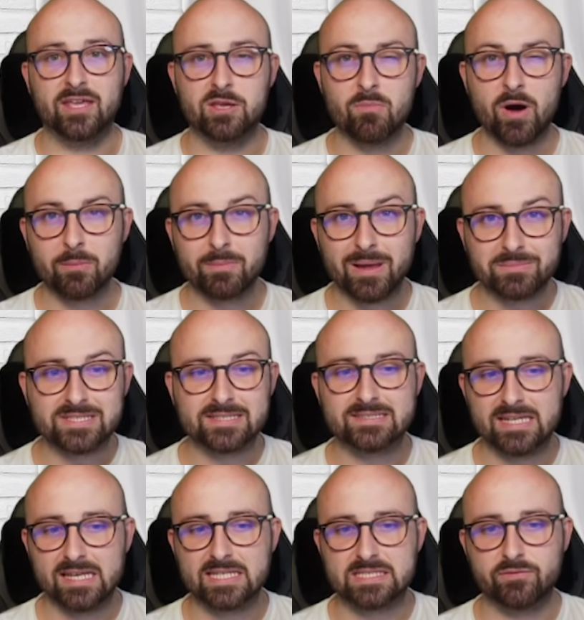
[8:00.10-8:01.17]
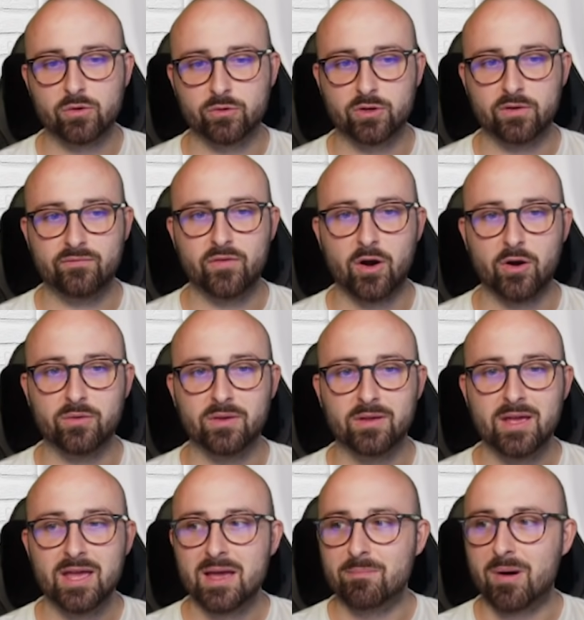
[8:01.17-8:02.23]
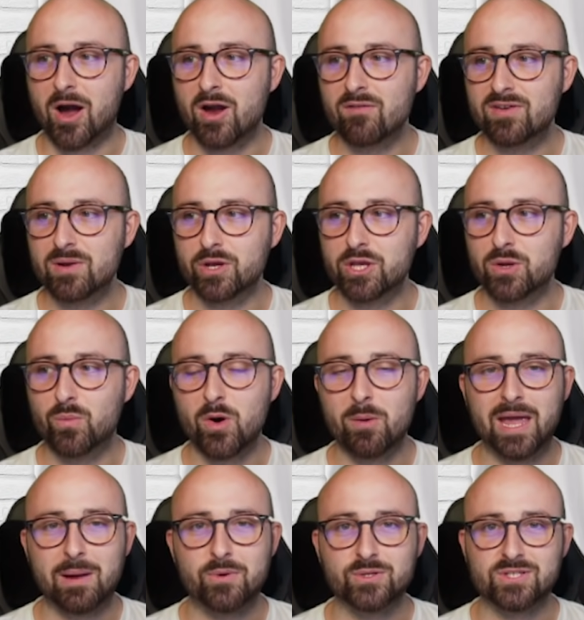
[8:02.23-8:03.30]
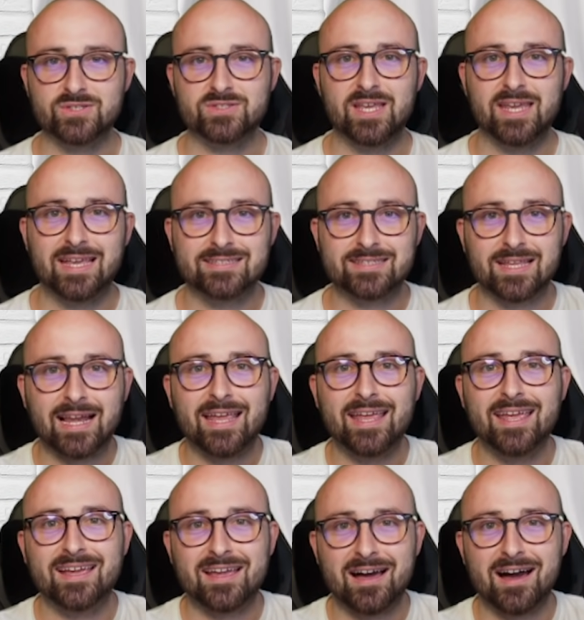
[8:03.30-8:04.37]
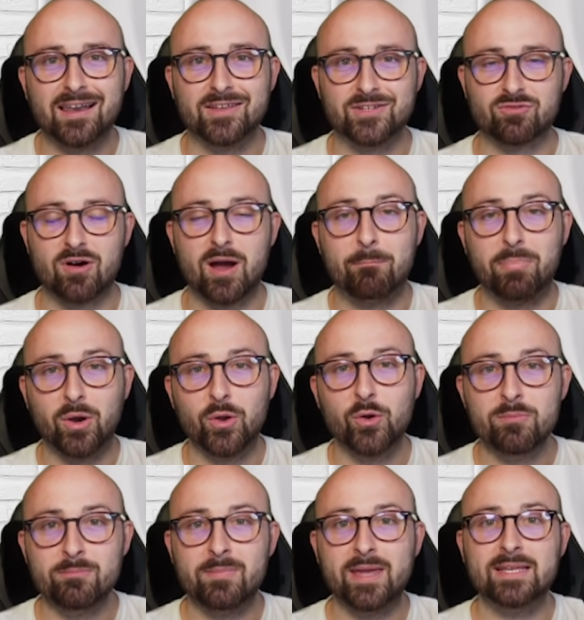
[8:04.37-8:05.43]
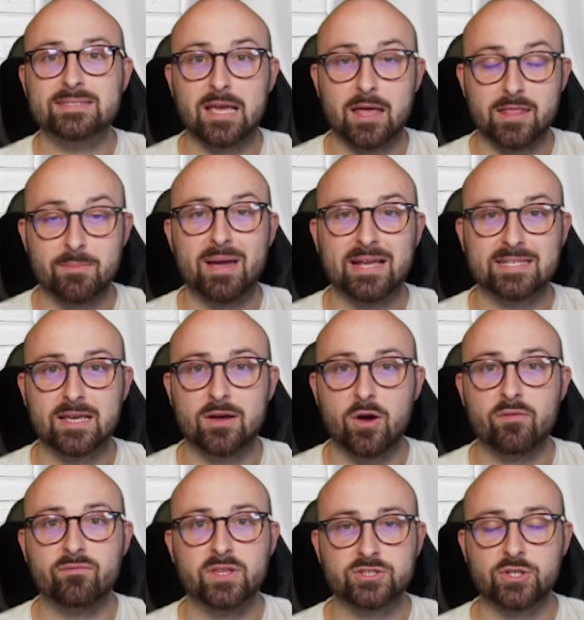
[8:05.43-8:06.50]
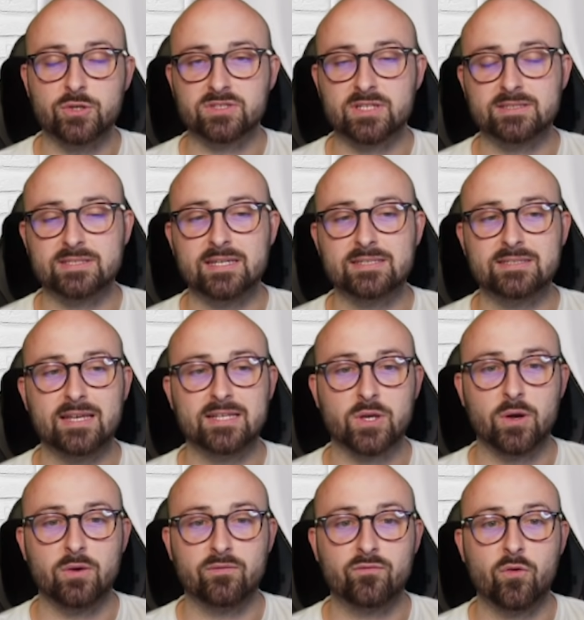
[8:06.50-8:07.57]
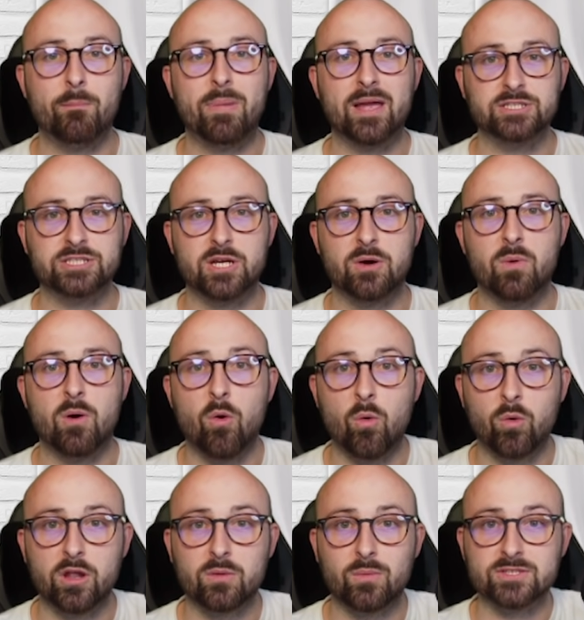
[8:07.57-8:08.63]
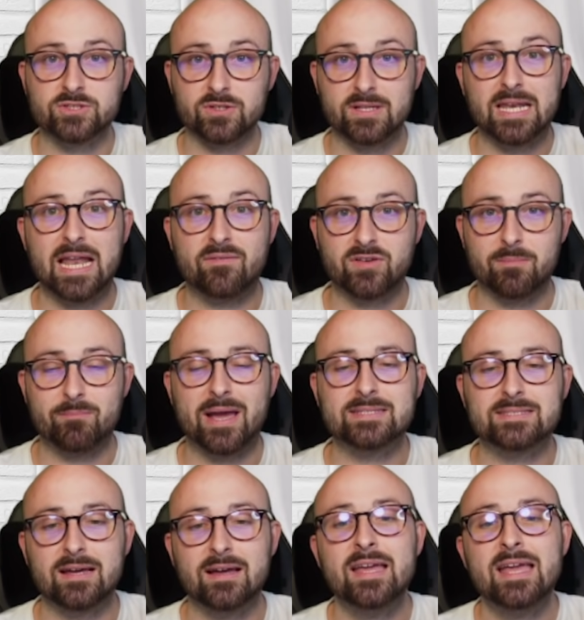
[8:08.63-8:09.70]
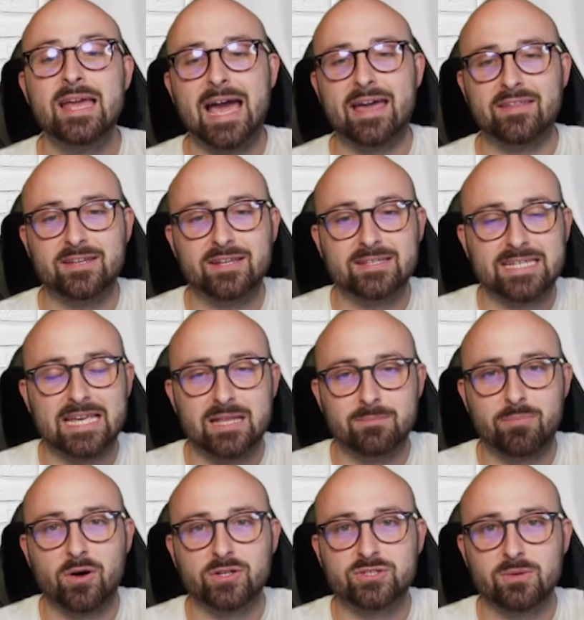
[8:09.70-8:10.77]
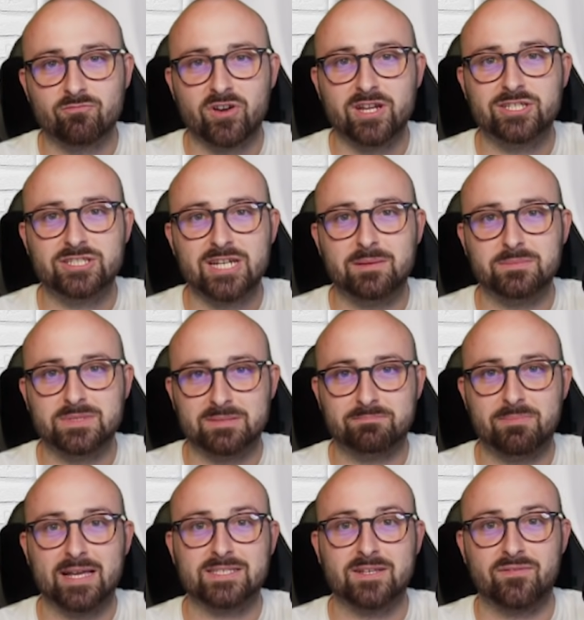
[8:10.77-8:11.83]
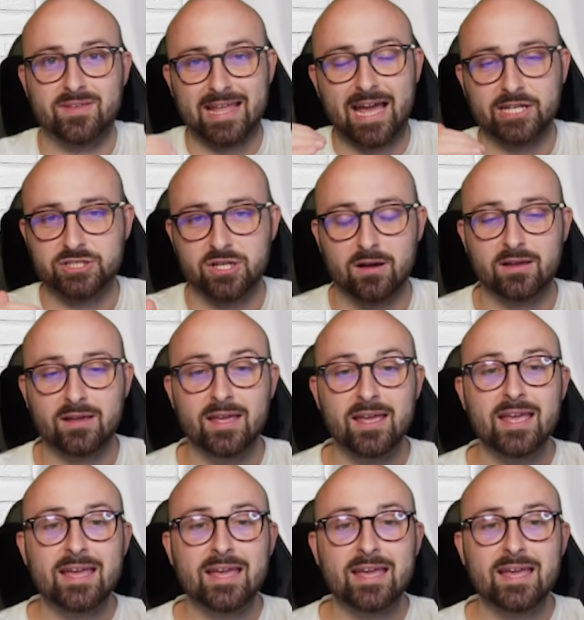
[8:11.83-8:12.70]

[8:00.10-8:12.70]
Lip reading: might not be able to see this if you're on your phone, but hopefully what you will be able to see is the clear colours, right? Blue means the better of the two statistics. So for Ben Chilwell, all of the ones on the left are better. And then you can see at the bottom, Reece James is better for that chunk.